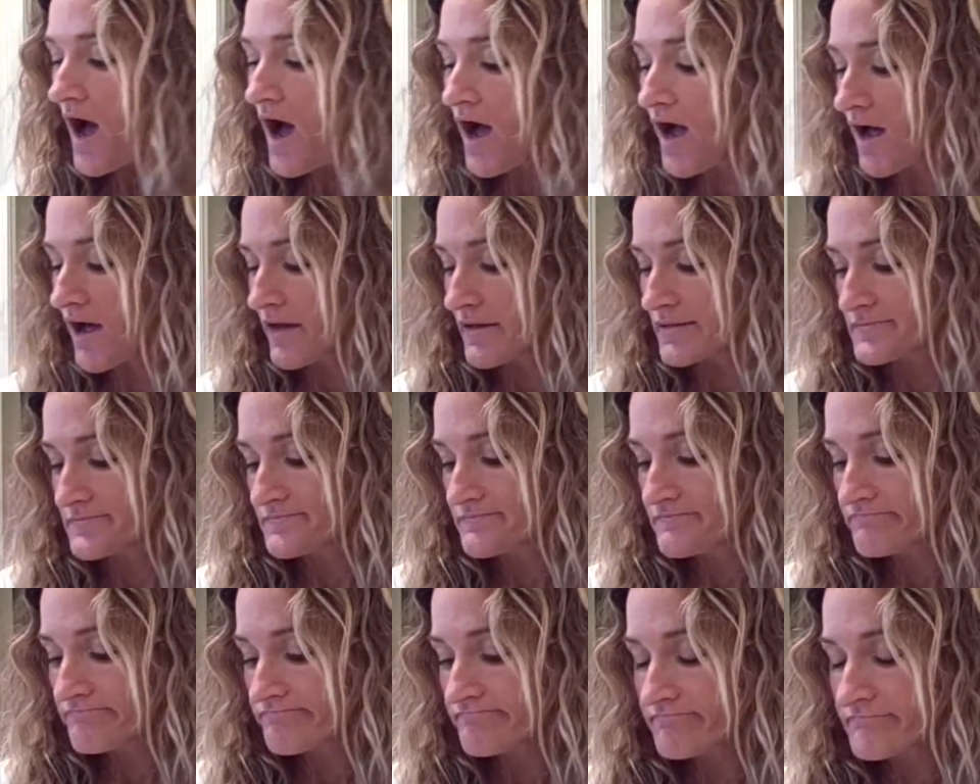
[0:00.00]

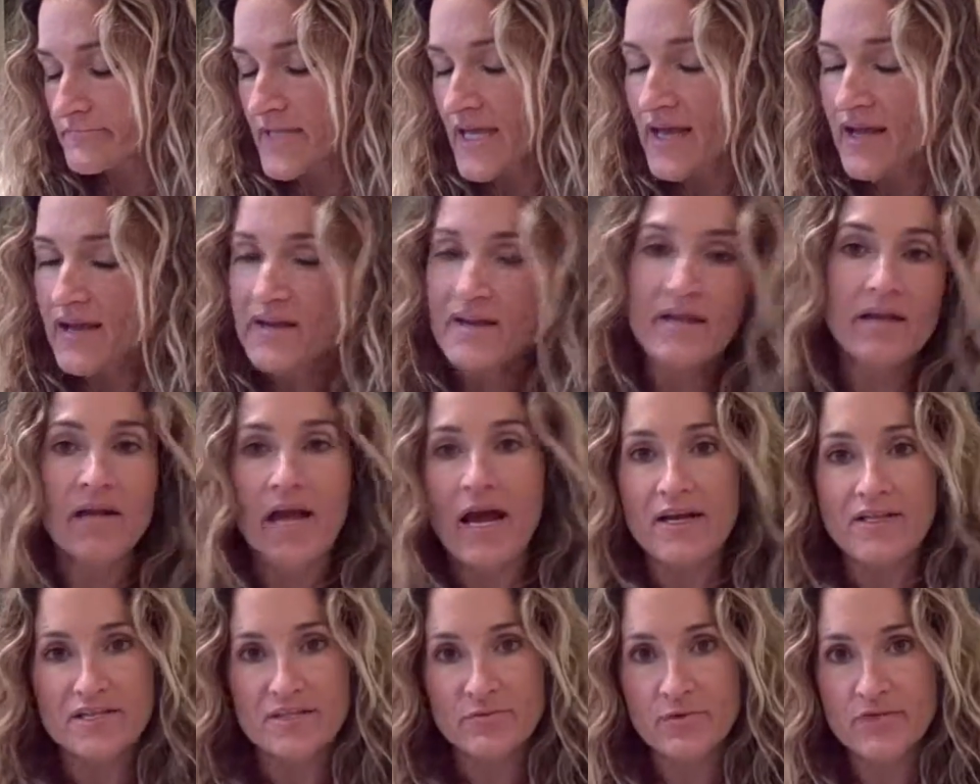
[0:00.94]
And it
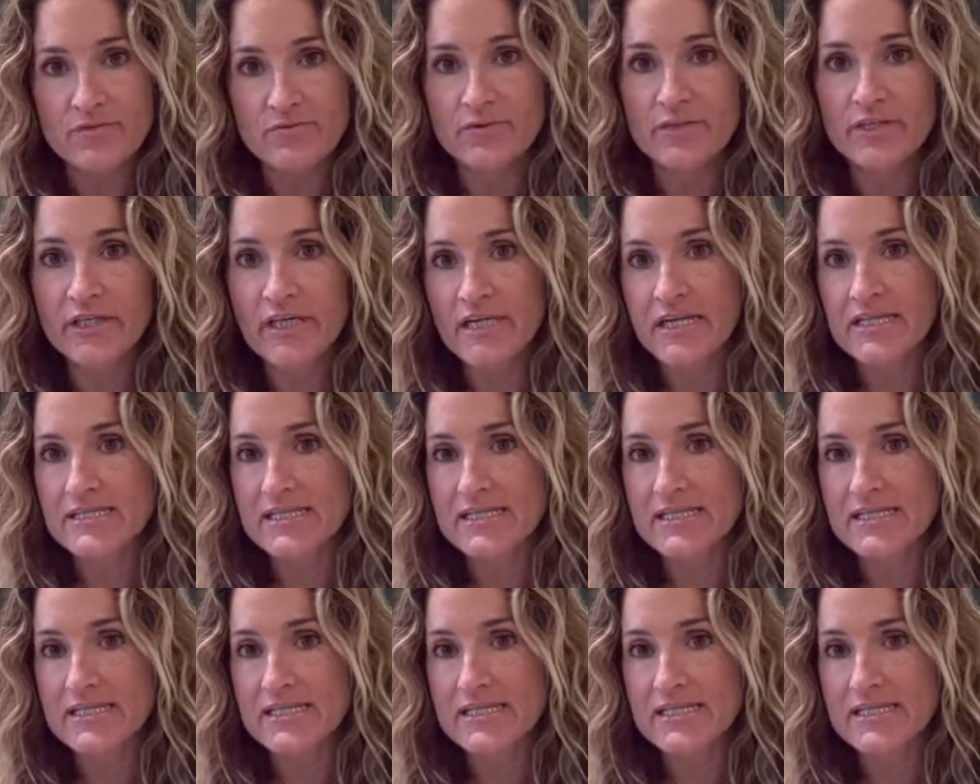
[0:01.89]
actually works really good.